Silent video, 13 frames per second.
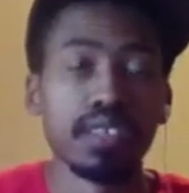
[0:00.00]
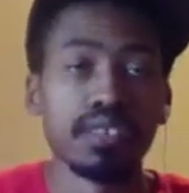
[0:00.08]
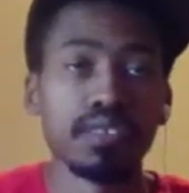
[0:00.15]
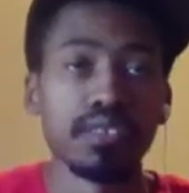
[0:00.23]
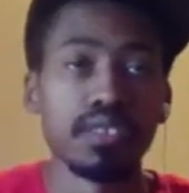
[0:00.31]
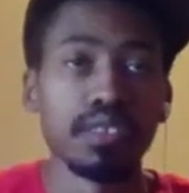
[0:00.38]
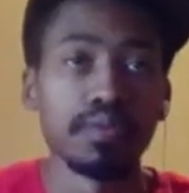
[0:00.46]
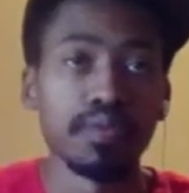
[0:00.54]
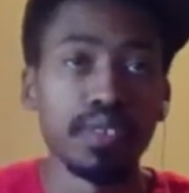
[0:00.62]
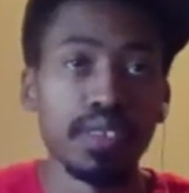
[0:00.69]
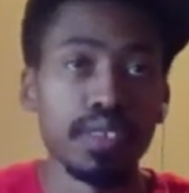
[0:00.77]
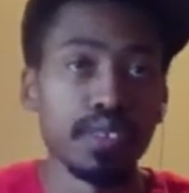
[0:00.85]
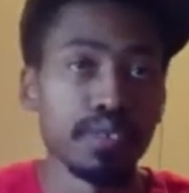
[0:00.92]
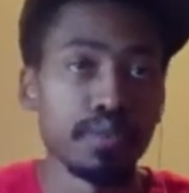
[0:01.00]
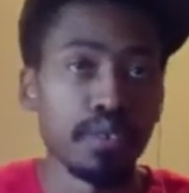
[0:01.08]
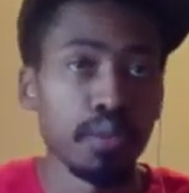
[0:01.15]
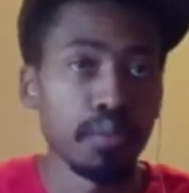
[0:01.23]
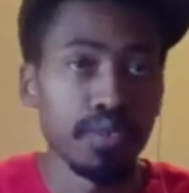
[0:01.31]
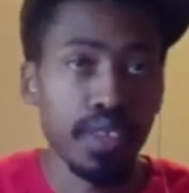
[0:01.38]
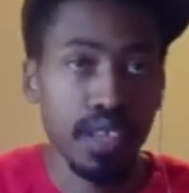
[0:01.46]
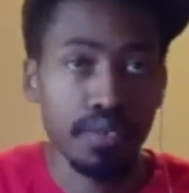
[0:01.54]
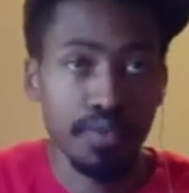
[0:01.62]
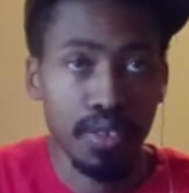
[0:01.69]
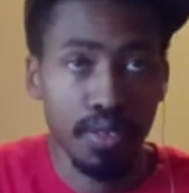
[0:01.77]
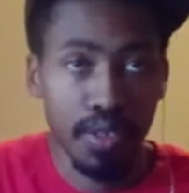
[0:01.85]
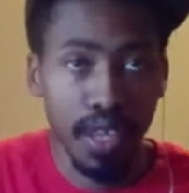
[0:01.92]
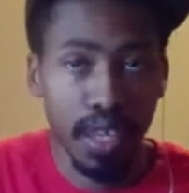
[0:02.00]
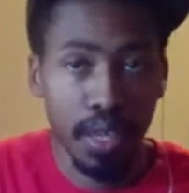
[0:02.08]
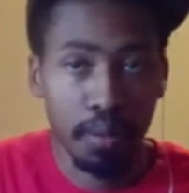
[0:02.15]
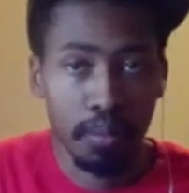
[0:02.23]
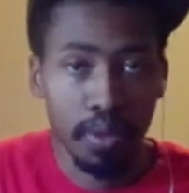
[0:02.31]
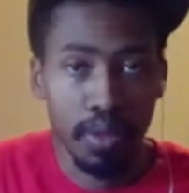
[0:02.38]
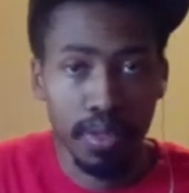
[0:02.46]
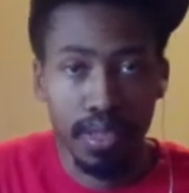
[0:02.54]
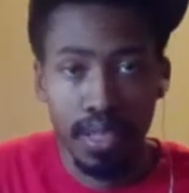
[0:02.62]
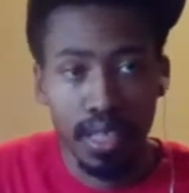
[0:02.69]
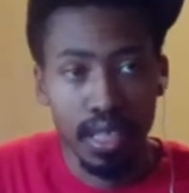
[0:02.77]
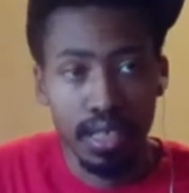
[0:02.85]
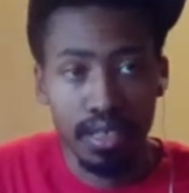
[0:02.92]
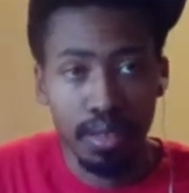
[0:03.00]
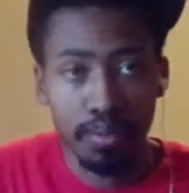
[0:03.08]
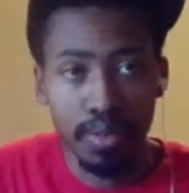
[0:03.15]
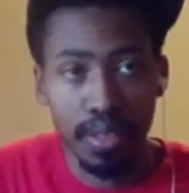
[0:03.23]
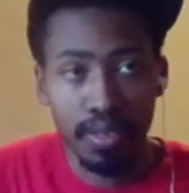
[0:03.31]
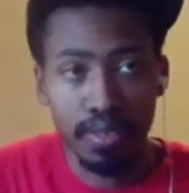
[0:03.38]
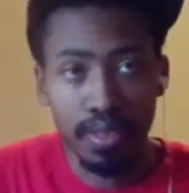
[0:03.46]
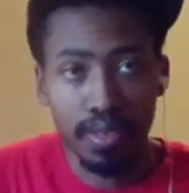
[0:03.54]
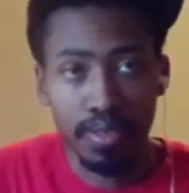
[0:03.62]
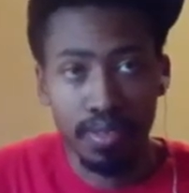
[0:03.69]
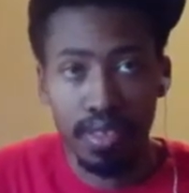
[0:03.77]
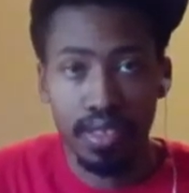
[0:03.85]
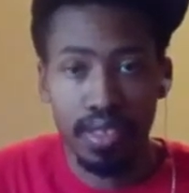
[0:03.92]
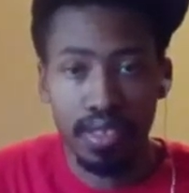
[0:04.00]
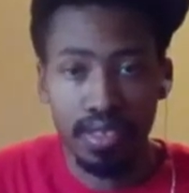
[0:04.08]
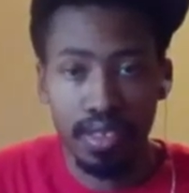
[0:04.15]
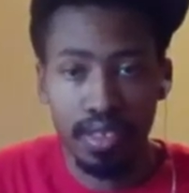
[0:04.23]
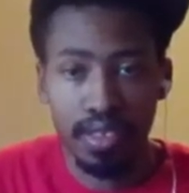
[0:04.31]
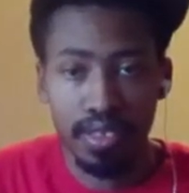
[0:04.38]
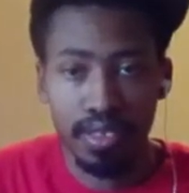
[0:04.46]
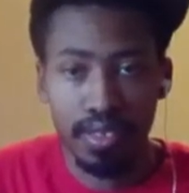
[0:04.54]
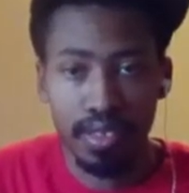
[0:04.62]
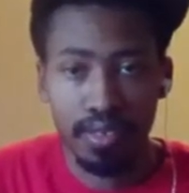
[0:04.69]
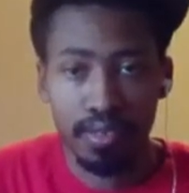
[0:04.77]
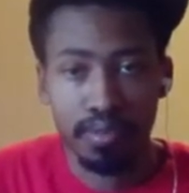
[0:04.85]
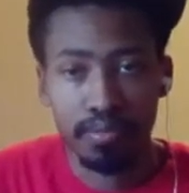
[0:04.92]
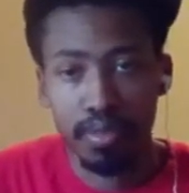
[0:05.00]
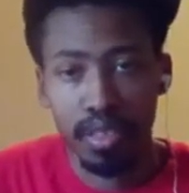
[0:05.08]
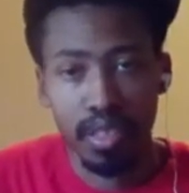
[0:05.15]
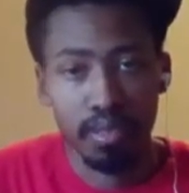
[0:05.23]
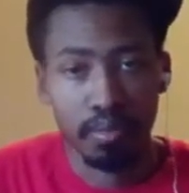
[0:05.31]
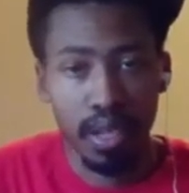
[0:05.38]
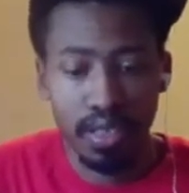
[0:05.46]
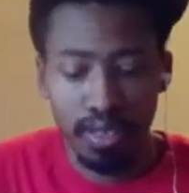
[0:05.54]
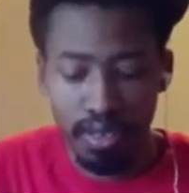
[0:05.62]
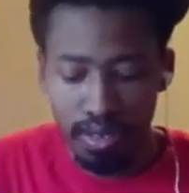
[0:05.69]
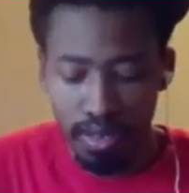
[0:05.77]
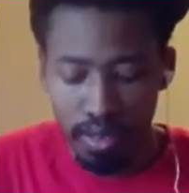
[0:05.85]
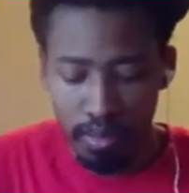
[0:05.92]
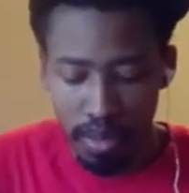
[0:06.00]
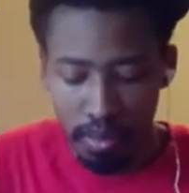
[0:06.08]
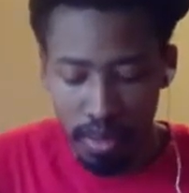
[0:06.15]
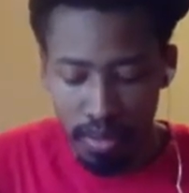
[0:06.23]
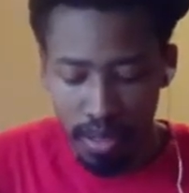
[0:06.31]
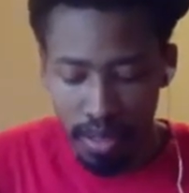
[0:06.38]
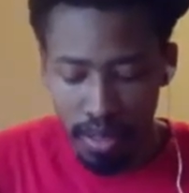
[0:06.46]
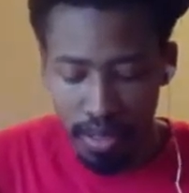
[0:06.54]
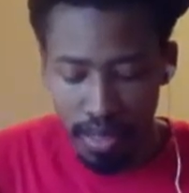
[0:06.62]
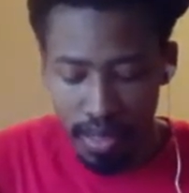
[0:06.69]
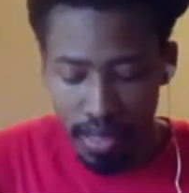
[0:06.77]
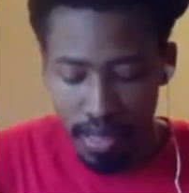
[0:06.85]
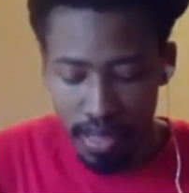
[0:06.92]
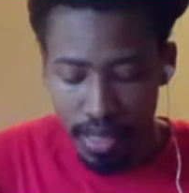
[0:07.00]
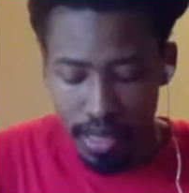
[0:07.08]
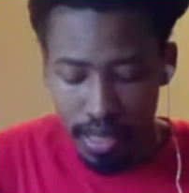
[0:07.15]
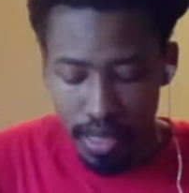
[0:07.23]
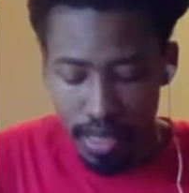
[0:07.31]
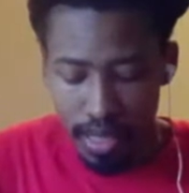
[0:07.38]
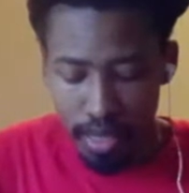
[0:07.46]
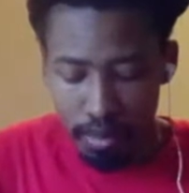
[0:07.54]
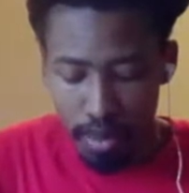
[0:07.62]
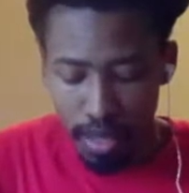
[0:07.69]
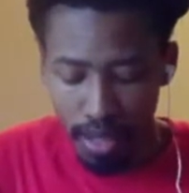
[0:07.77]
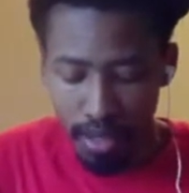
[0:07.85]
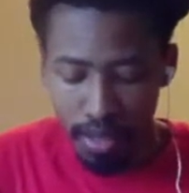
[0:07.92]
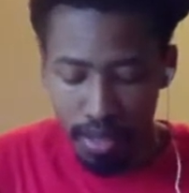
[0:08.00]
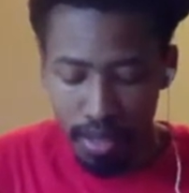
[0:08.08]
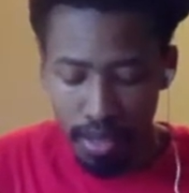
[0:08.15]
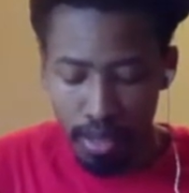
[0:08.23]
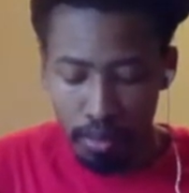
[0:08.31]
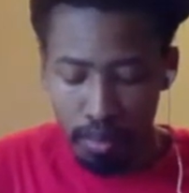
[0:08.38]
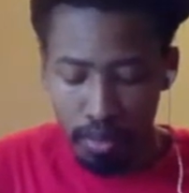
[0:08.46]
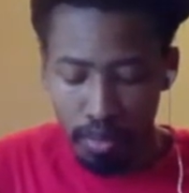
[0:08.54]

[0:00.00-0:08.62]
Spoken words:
really it's almost like a real game, but some teams still sitting their starters. So I'll talk a little bit about that. I got a